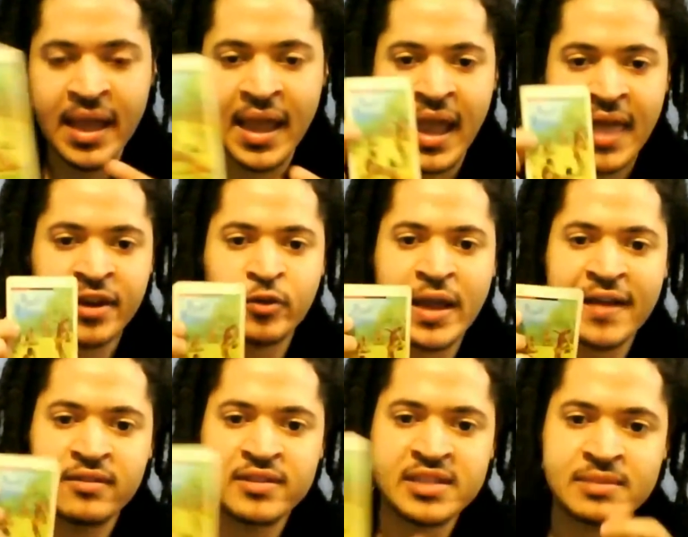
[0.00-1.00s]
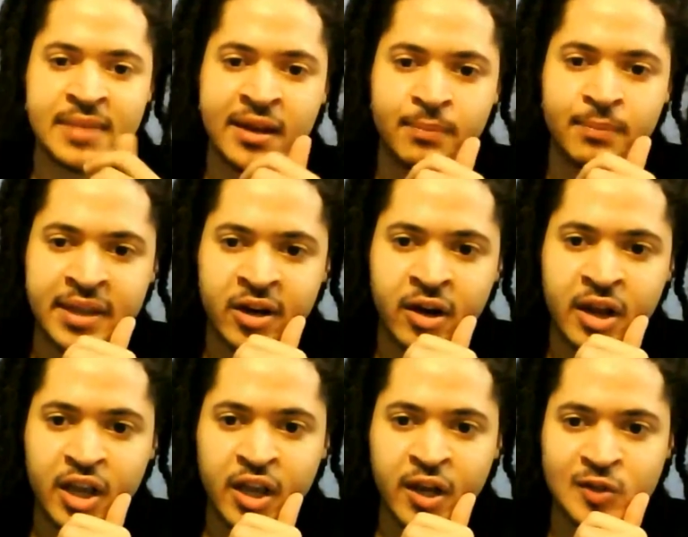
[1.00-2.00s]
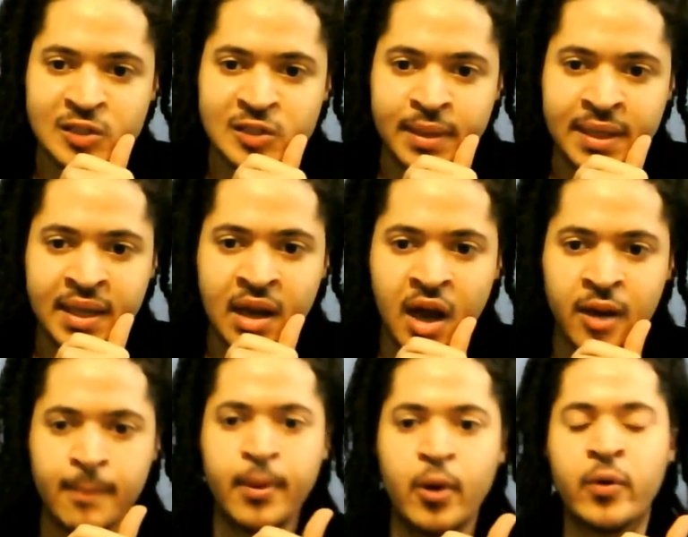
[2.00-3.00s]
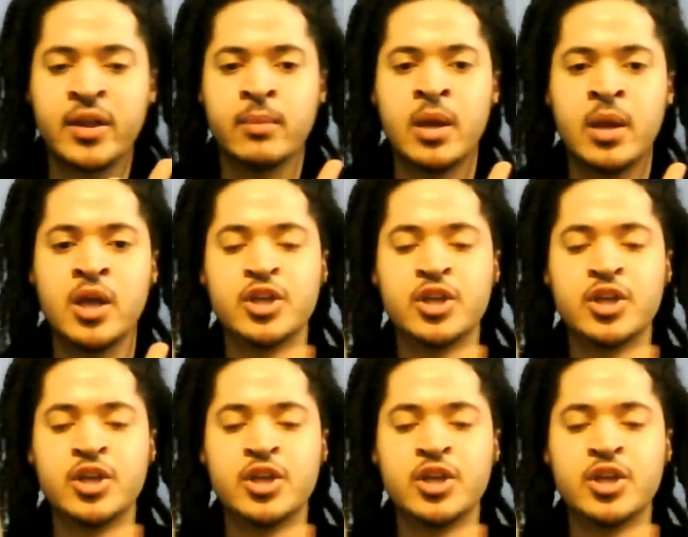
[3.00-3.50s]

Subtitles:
And then you have this man up here, you know, speaking on a podium.